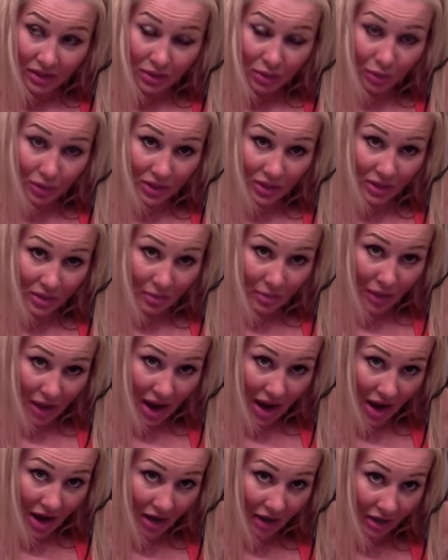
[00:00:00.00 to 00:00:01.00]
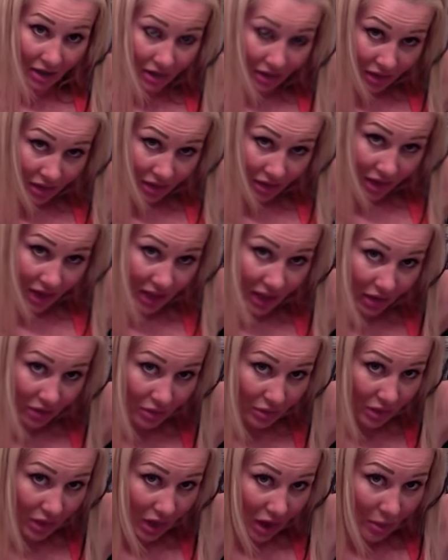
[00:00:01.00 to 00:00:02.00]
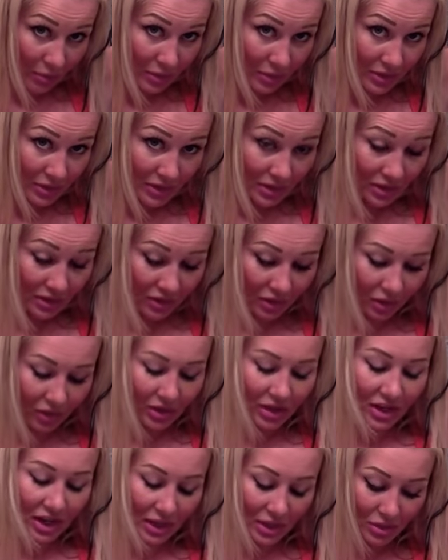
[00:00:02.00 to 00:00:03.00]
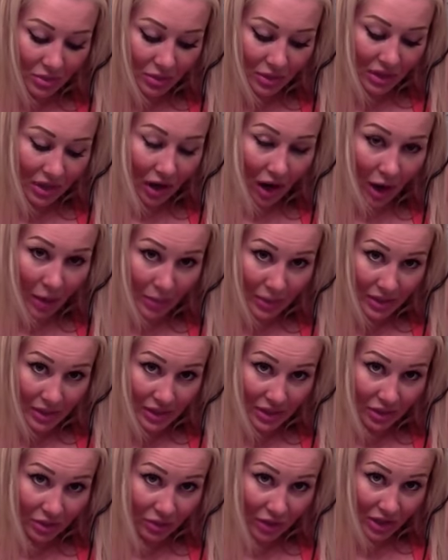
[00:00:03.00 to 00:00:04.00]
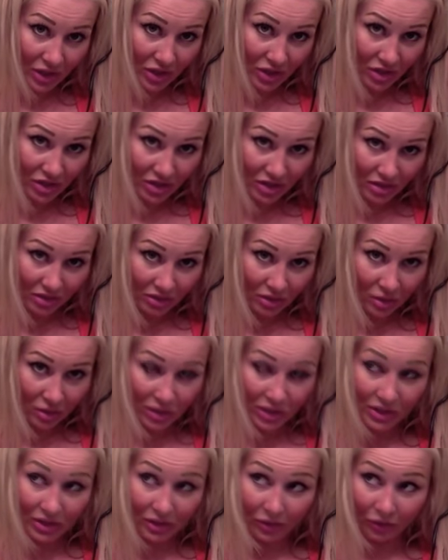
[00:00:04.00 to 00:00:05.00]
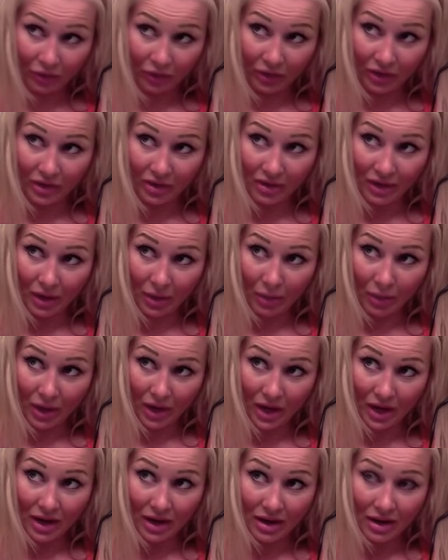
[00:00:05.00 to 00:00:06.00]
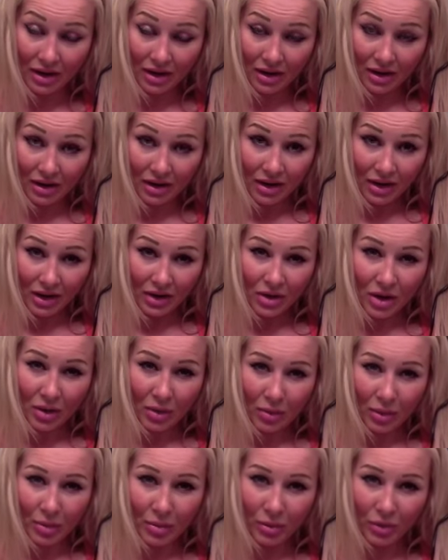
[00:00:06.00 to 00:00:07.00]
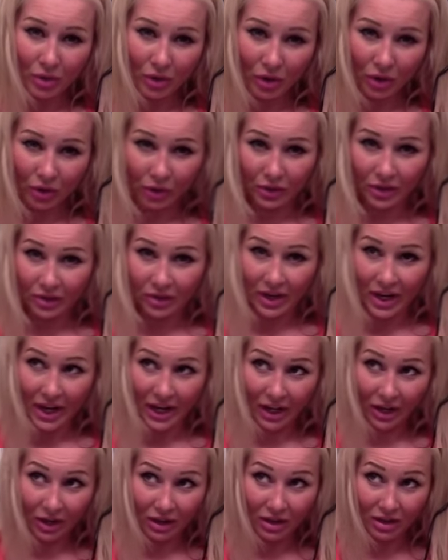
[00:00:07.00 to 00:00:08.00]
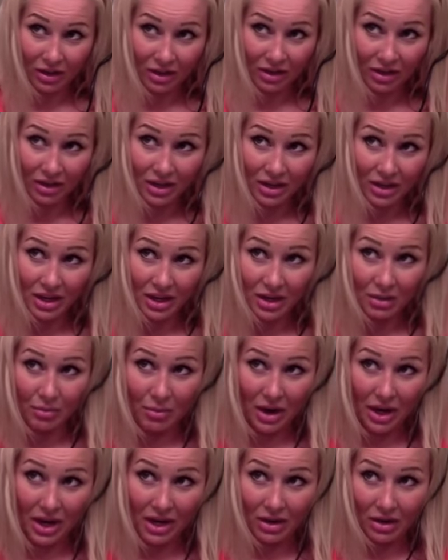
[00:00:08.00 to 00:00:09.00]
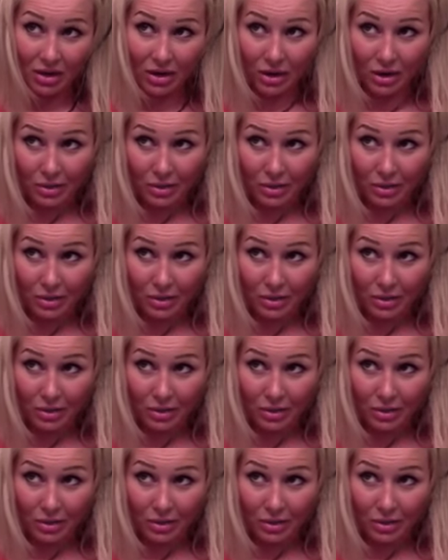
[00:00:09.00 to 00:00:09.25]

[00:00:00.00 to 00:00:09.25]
towards the back? And I'll do the opposite, or the next one, the opposite direction towards the front. That way, you know, when people curl their hair, it might